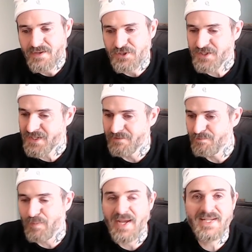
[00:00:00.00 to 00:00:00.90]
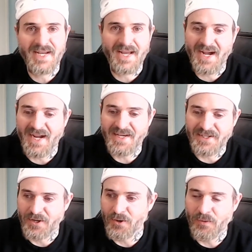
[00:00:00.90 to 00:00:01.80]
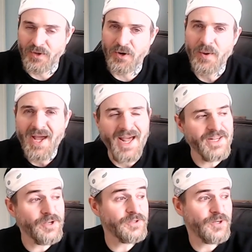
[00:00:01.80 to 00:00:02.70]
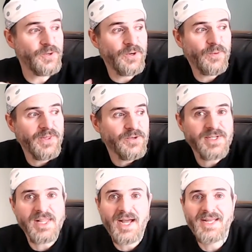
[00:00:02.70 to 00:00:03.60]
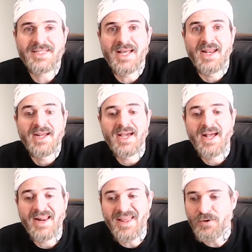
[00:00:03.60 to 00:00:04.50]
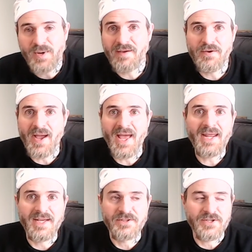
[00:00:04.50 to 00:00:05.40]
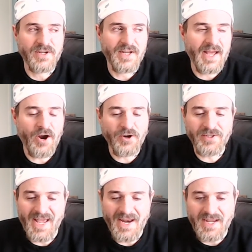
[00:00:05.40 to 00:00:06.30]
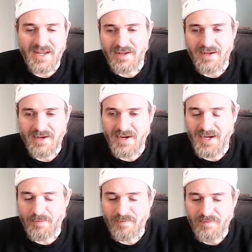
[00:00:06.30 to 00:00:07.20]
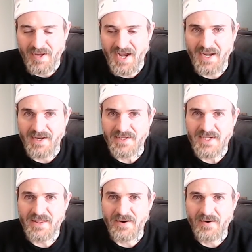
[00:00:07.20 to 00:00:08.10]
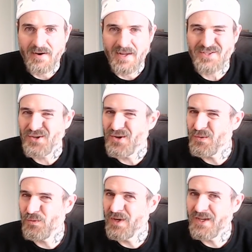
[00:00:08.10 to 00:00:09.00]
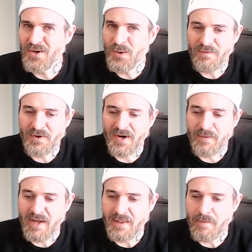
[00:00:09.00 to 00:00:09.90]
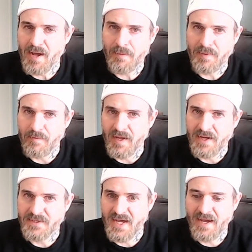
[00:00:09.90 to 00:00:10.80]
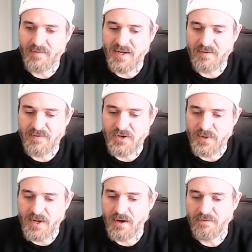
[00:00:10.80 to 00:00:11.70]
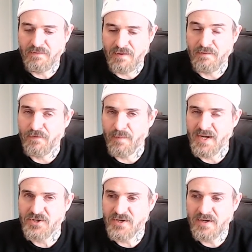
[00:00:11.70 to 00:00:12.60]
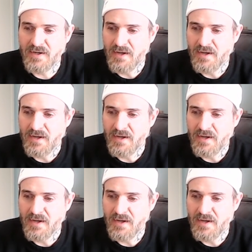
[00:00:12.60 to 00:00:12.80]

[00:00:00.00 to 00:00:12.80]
just a basic guide to go, And it's also, you don't want those clients that they don't give you hardly any guidance either, and so you don't really know if you're going to make them happy because they haven't given you enough information.